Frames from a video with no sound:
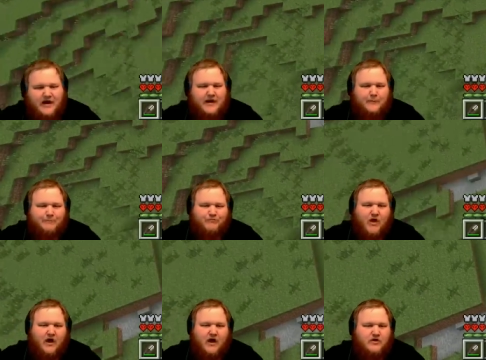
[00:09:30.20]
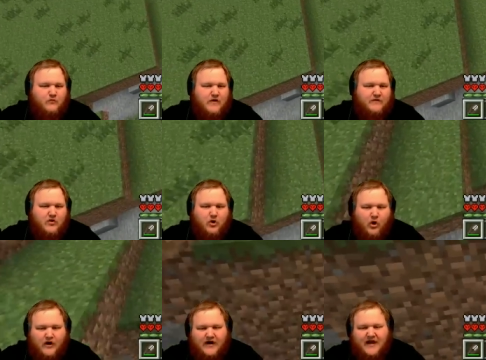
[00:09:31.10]
it. Uh, we've
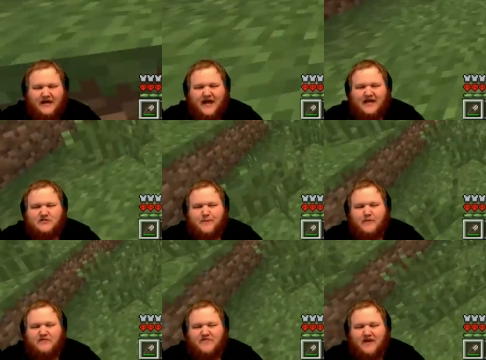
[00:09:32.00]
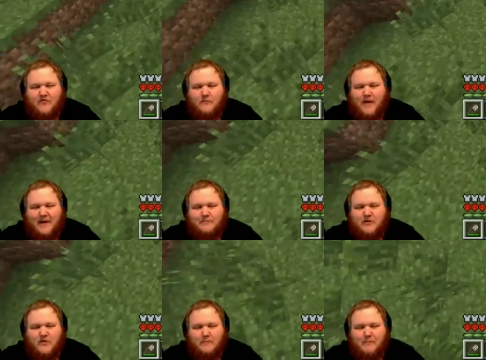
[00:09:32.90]
recorded it, guys, but we've never mapped it with a